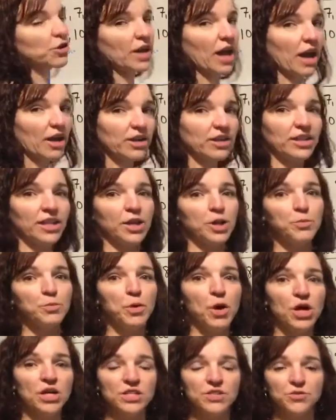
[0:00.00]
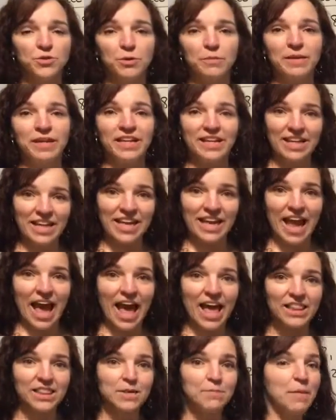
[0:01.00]
your calculator, pause for a minute and
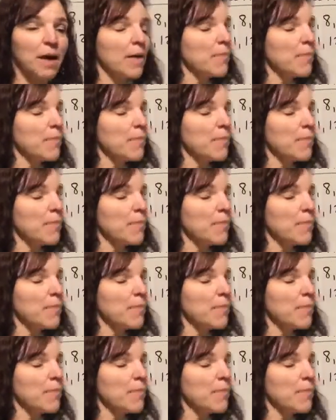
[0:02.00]
add them